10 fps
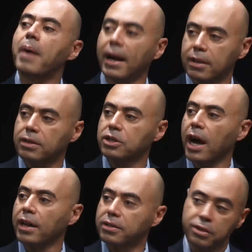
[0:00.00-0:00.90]
back to the
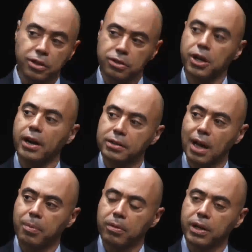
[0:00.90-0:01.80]
Chinese in your Chinese
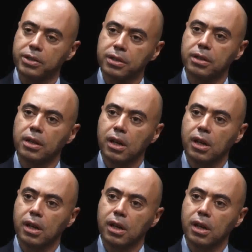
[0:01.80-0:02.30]
operation.